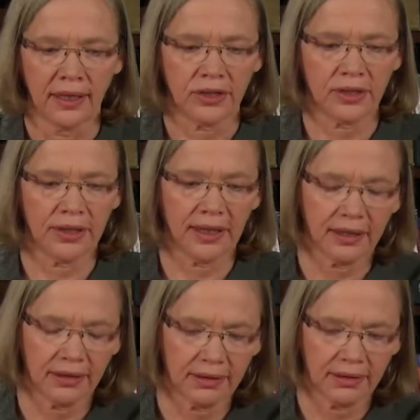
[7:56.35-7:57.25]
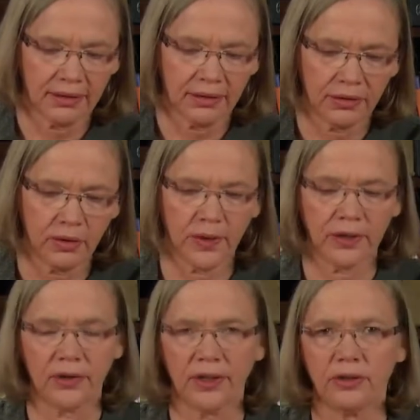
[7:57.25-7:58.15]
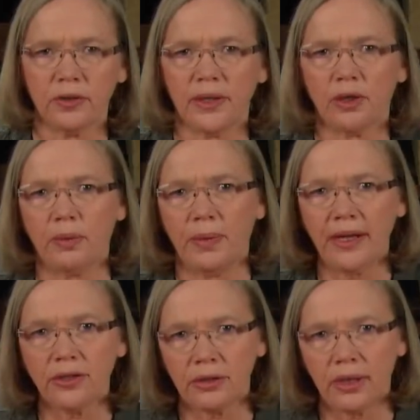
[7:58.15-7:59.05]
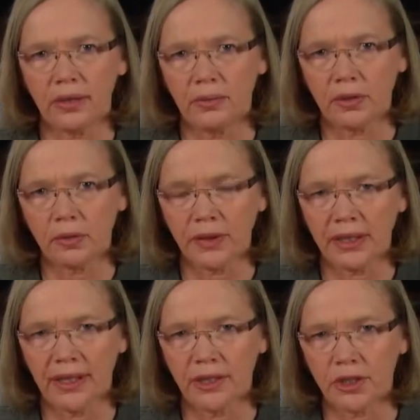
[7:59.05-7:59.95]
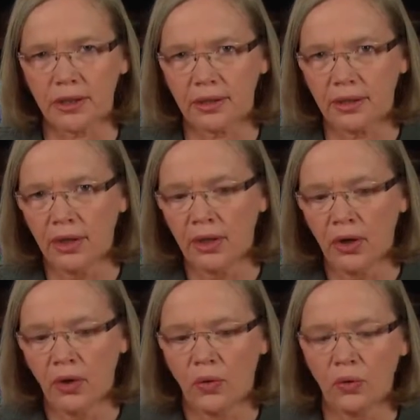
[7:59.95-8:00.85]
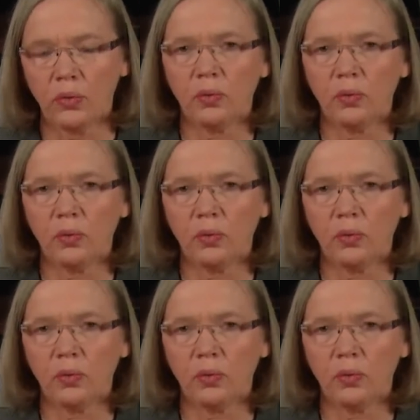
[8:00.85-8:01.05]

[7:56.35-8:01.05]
So now you're wondering, do I go back to multiplication or